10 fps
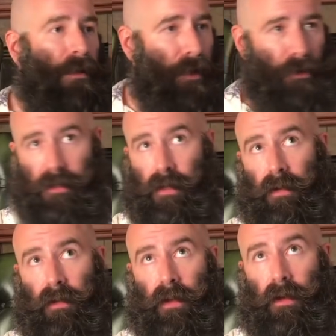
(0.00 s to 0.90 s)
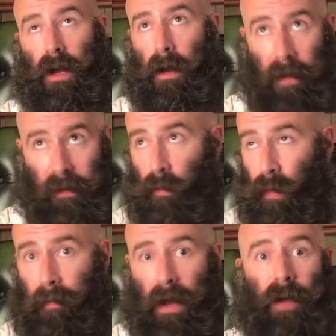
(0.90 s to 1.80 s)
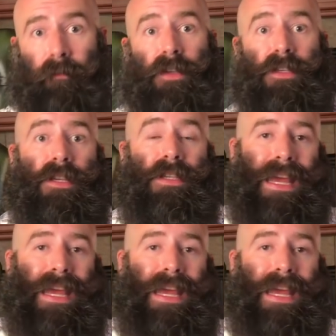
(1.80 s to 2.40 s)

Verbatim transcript: There's the monthly web conferences.